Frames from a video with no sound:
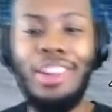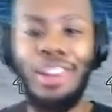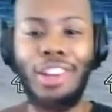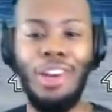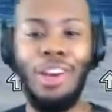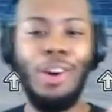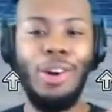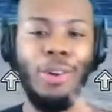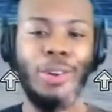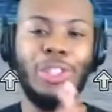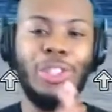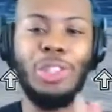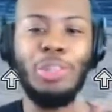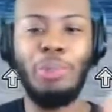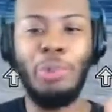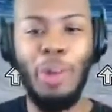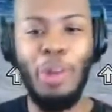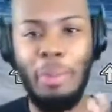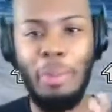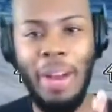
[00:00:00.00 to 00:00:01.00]
it's your boy
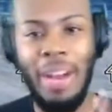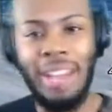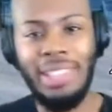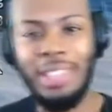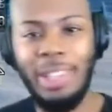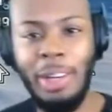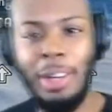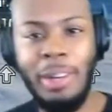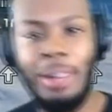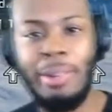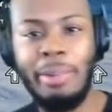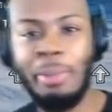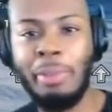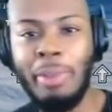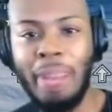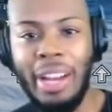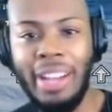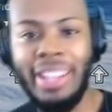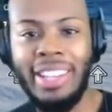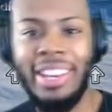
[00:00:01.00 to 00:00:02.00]
PassDaHerbs,
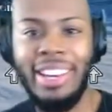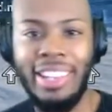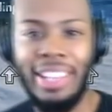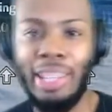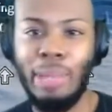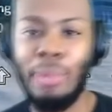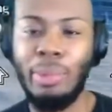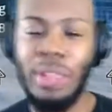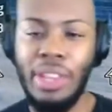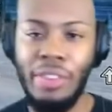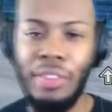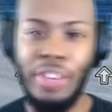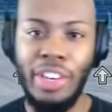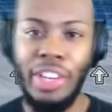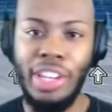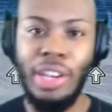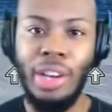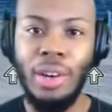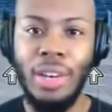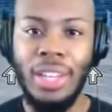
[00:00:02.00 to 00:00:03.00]
back at it again with another
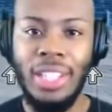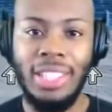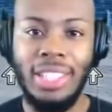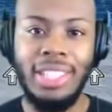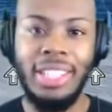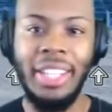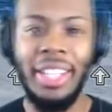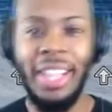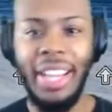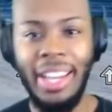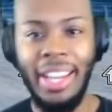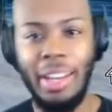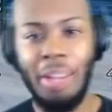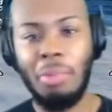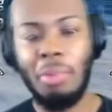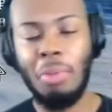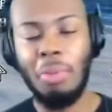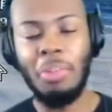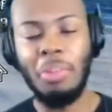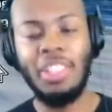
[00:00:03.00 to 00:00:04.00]
video, and today I'm going
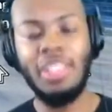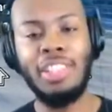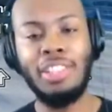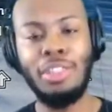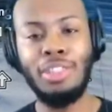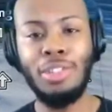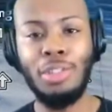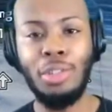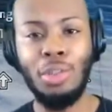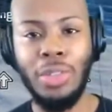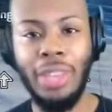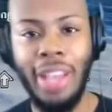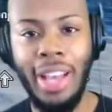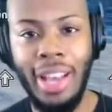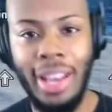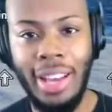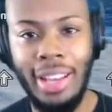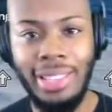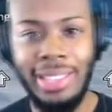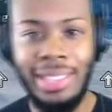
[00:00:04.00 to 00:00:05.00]
to be teaching you
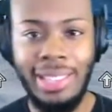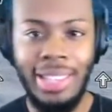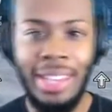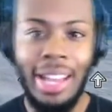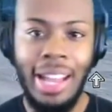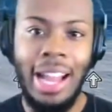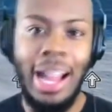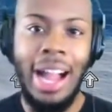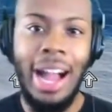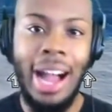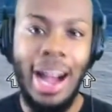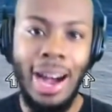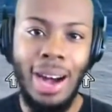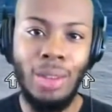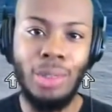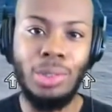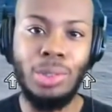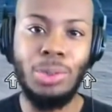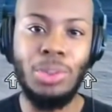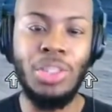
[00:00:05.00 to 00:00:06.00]
guys how
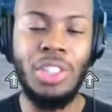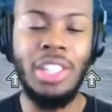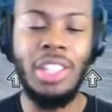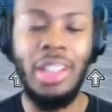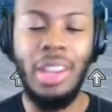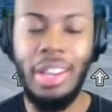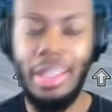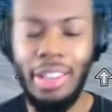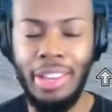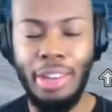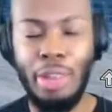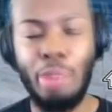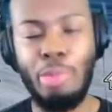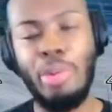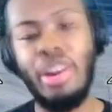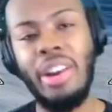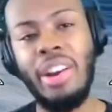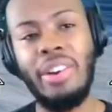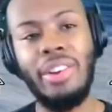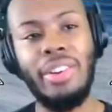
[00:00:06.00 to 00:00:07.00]
to chicken a
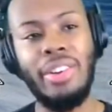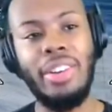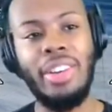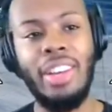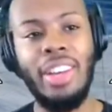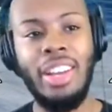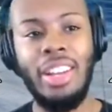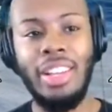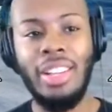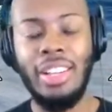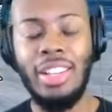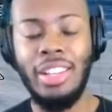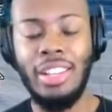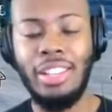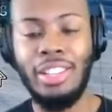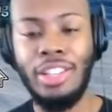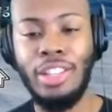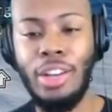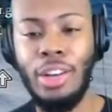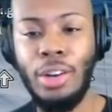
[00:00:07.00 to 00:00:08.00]
parry.
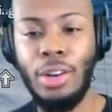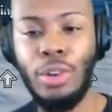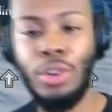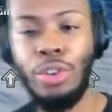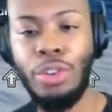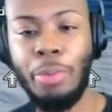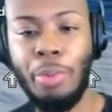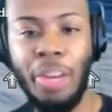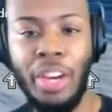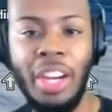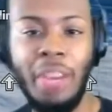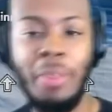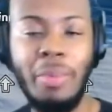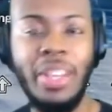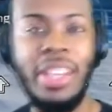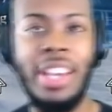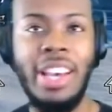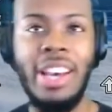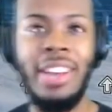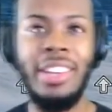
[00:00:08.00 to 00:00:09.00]
So the parry
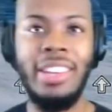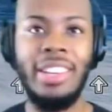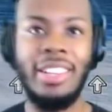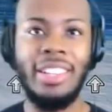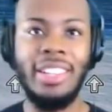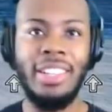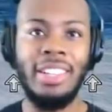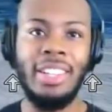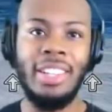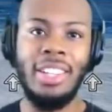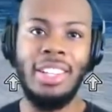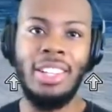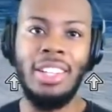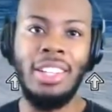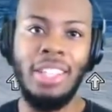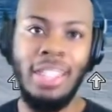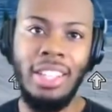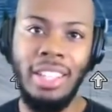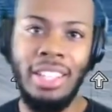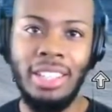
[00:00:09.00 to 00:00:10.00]
mechanic
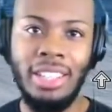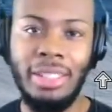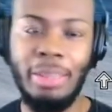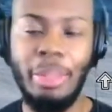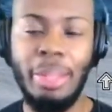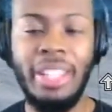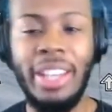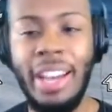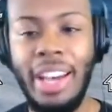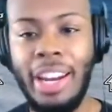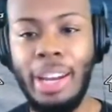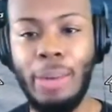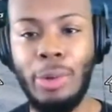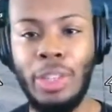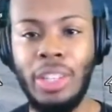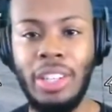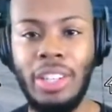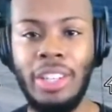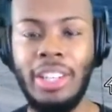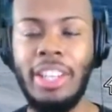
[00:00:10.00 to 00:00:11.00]
is a mechanic
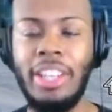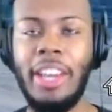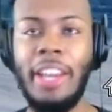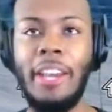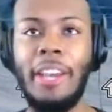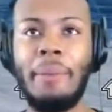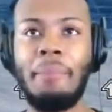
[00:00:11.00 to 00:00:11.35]
within the game.